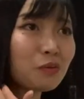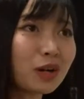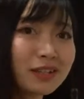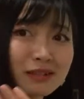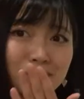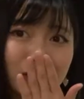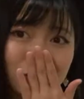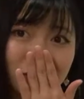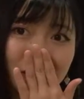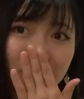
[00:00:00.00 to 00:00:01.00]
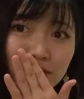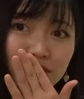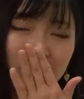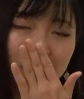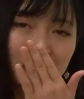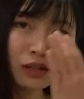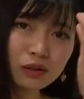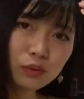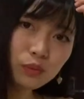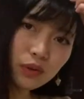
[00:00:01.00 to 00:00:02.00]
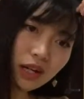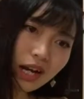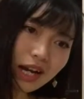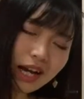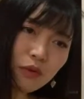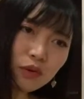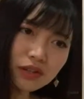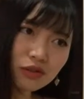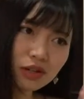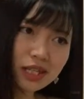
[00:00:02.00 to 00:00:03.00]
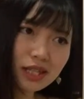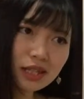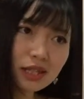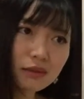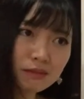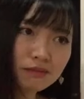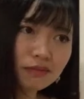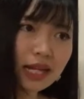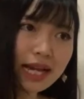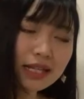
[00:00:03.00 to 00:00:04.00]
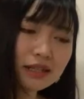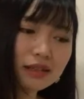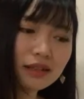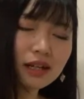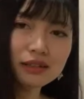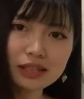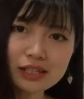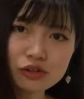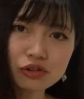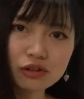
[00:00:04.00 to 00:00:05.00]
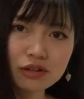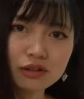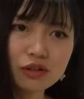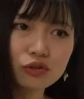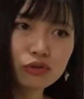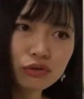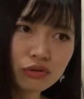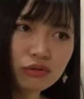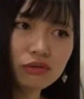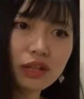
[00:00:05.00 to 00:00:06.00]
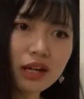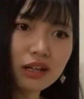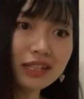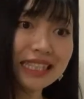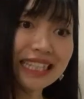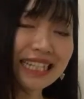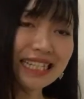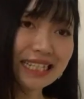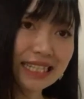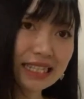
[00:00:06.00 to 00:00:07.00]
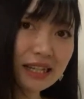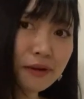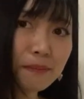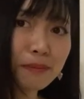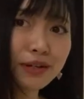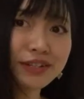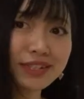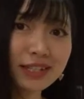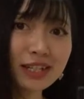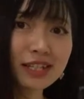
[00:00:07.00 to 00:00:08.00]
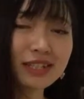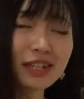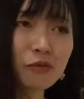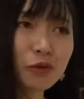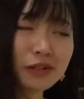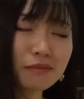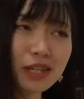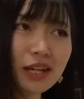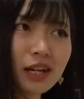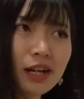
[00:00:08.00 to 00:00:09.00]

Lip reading: want me to leave. I was just like a teacher to their kids. But sometimes they want me,